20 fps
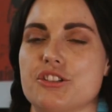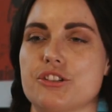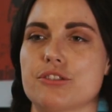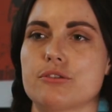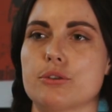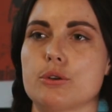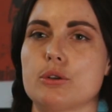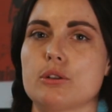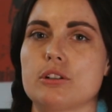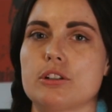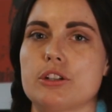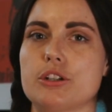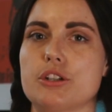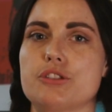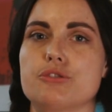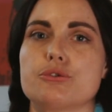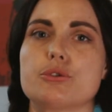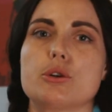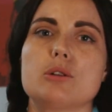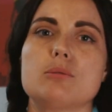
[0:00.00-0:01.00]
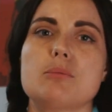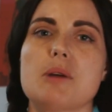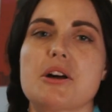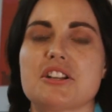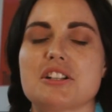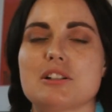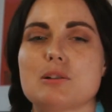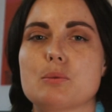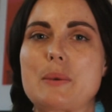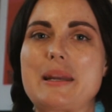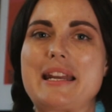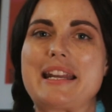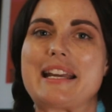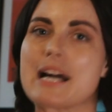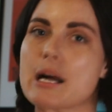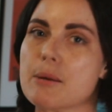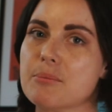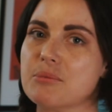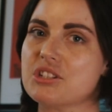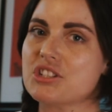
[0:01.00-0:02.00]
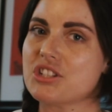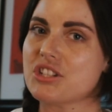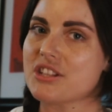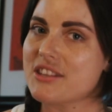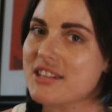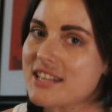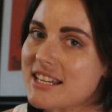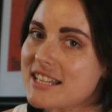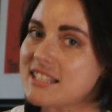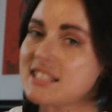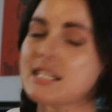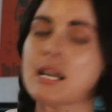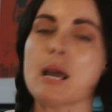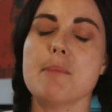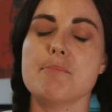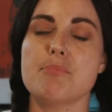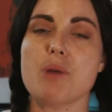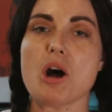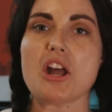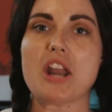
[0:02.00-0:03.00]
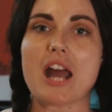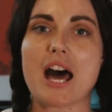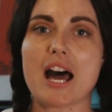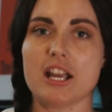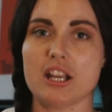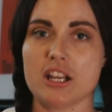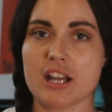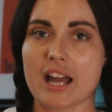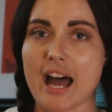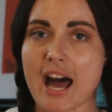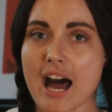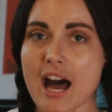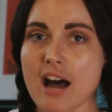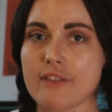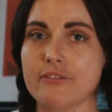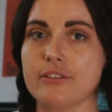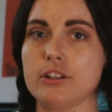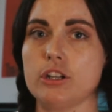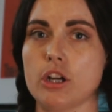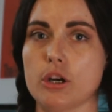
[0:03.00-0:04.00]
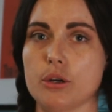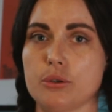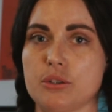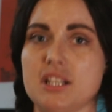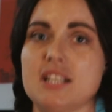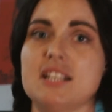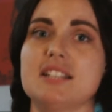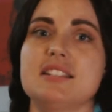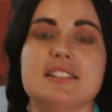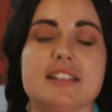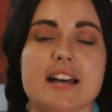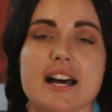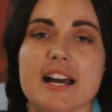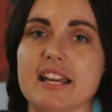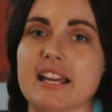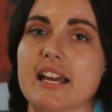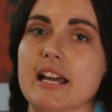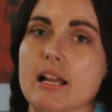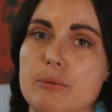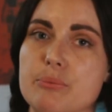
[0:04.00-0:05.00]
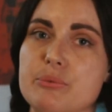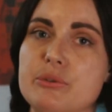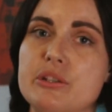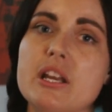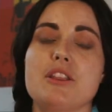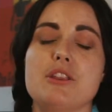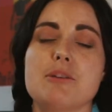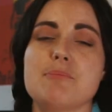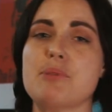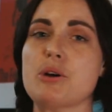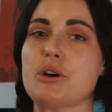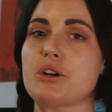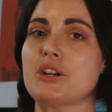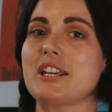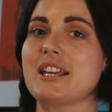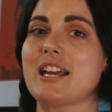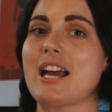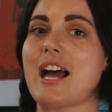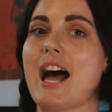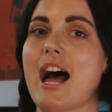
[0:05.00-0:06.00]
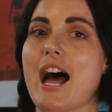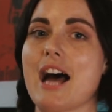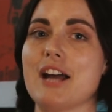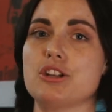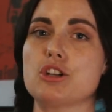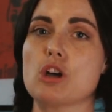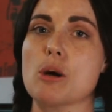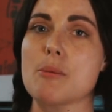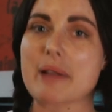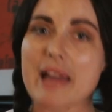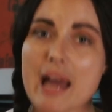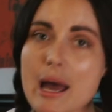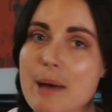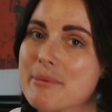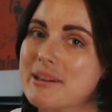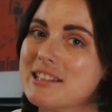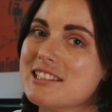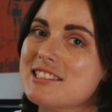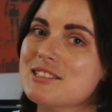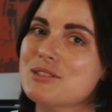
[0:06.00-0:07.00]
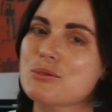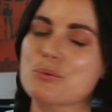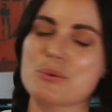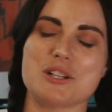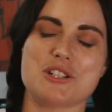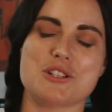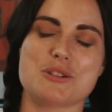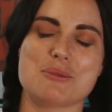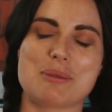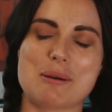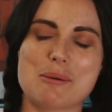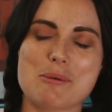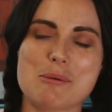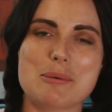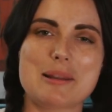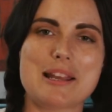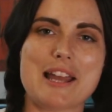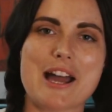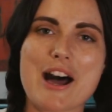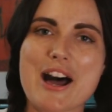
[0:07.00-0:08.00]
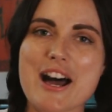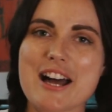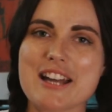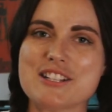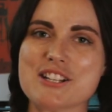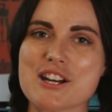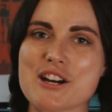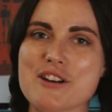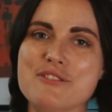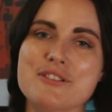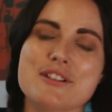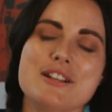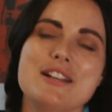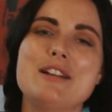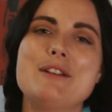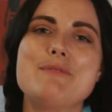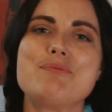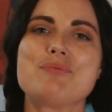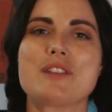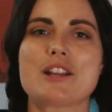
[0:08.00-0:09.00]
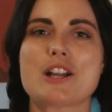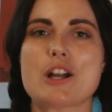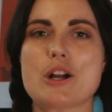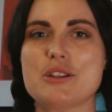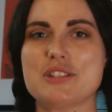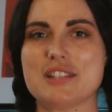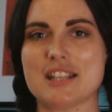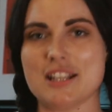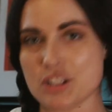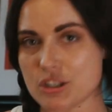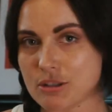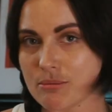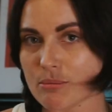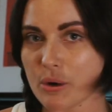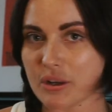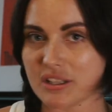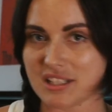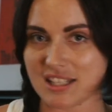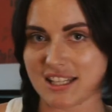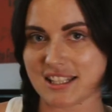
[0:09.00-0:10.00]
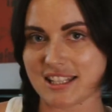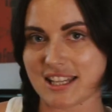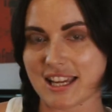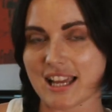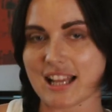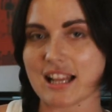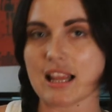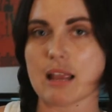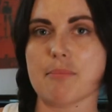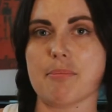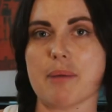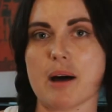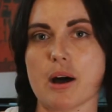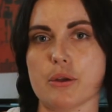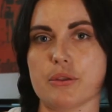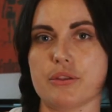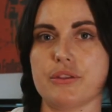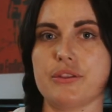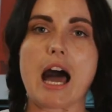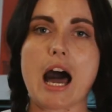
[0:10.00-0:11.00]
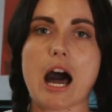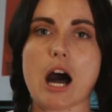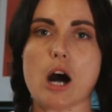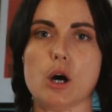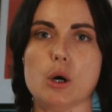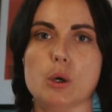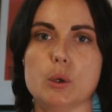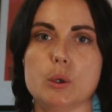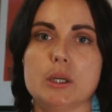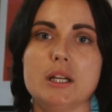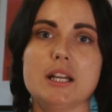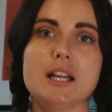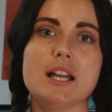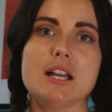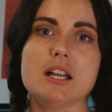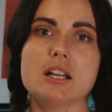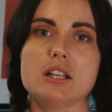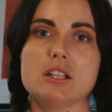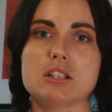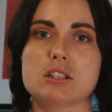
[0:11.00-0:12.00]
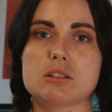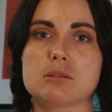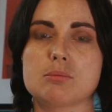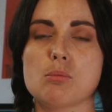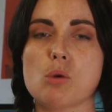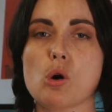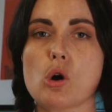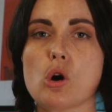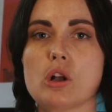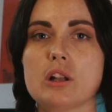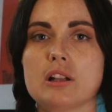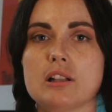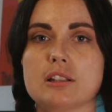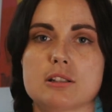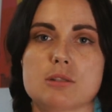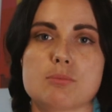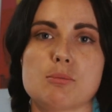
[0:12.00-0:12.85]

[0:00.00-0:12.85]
a good role model when it comes to this, but I have noticed that it helps. The book Atomic Habits, which you've probably heard of, goes into more detail about how small